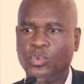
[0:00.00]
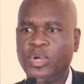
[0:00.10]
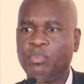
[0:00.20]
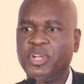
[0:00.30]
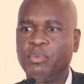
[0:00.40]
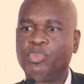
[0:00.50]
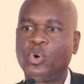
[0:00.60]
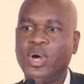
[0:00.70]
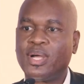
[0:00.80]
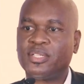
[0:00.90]
we are being
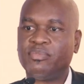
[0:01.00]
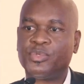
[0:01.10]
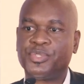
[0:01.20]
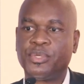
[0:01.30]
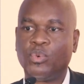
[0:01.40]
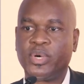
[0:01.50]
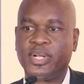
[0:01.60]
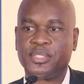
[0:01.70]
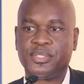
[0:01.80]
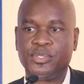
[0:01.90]
proactive to see what
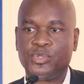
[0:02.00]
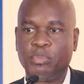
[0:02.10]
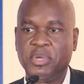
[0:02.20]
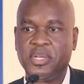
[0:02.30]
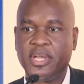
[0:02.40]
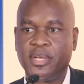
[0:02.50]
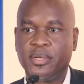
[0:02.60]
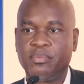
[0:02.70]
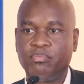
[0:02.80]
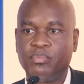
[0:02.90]
else needs to be done